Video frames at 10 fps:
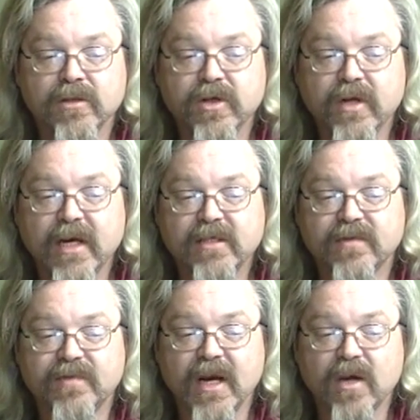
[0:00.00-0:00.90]
Two days
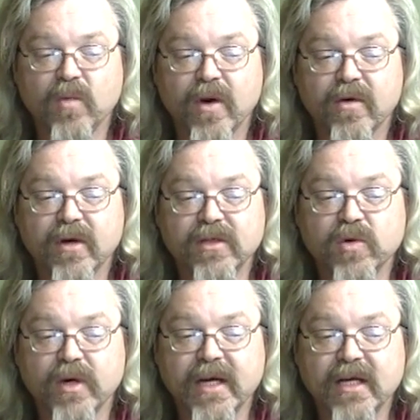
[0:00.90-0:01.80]
of violent weather and
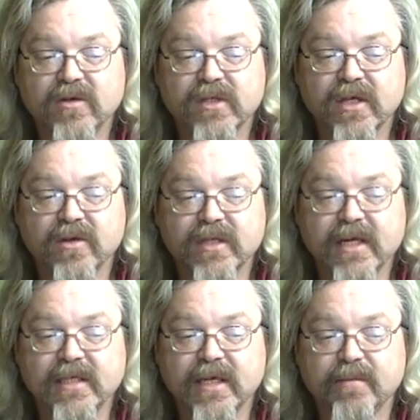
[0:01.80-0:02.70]
tornadoes killed
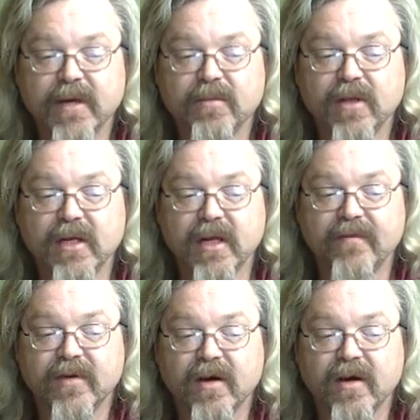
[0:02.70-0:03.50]
19 people and left